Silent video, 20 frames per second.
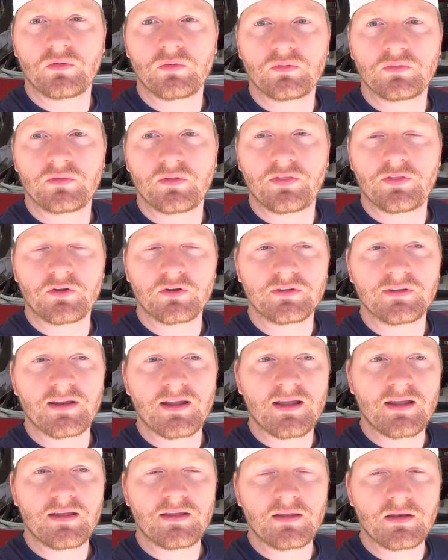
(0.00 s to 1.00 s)
It's the third
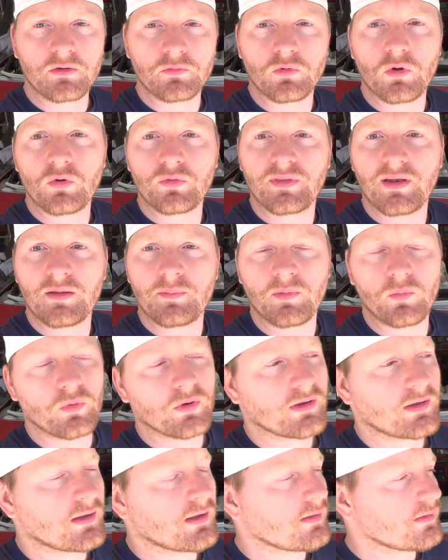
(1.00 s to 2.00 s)
day in a row that I've been
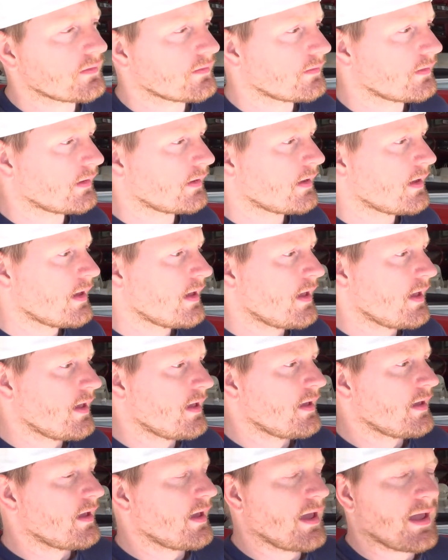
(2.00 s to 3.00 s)
working on this thing,
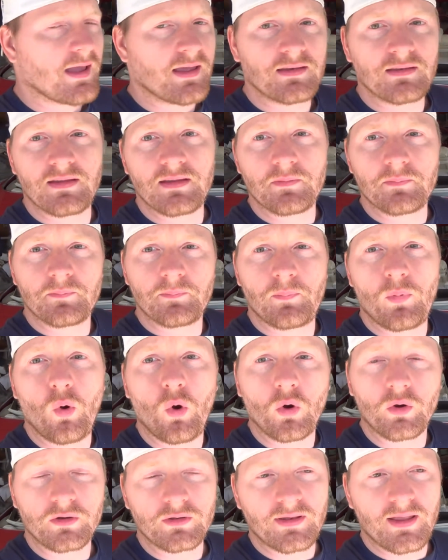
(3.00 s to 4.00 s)
and it
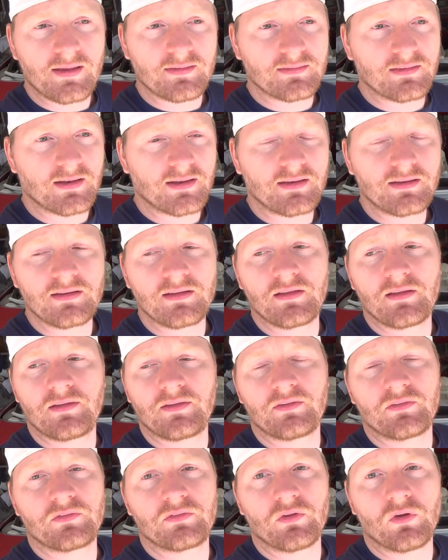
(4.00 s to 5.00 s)
poured last night.
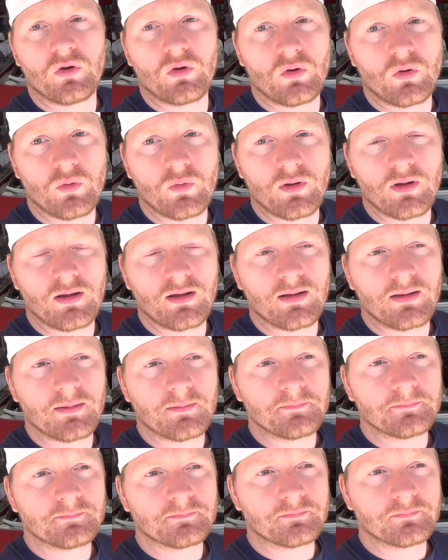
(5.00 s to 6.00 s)
So
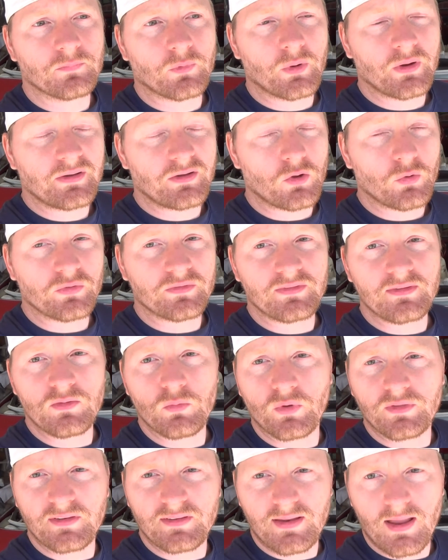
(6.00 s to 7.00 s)
we're gonna go see
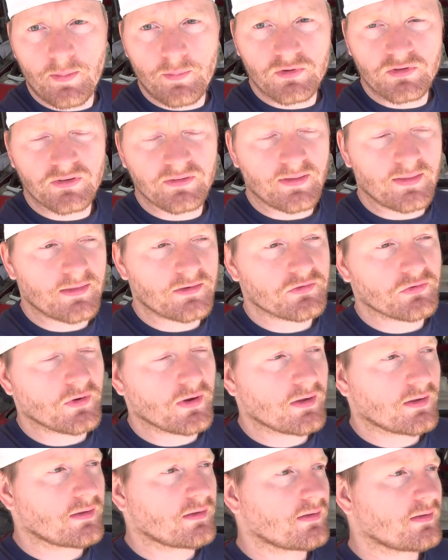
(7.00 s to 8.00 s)
what the damage is on the
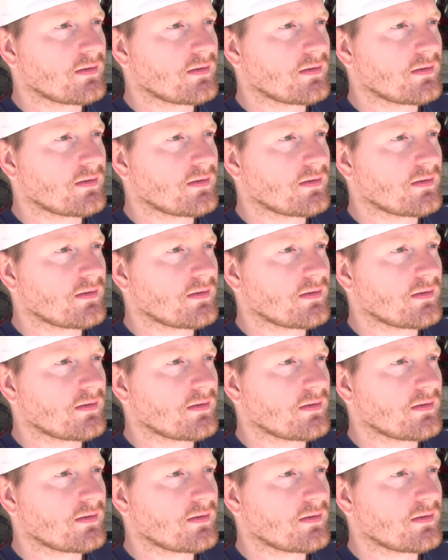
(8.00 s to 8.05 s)
truck.